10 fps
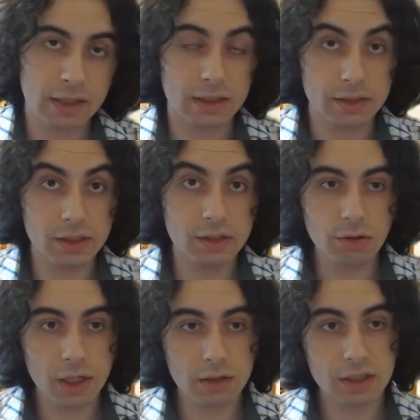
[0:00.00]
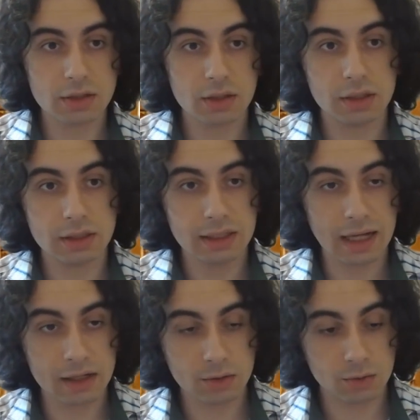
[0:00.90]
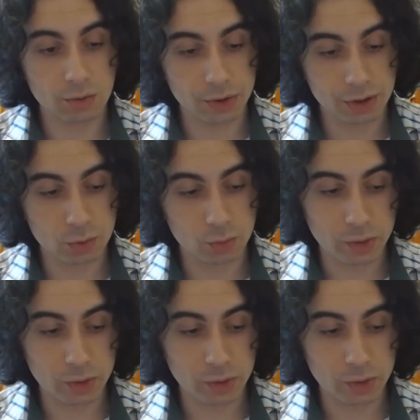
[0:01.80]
Now, the Indo-Aryans are the category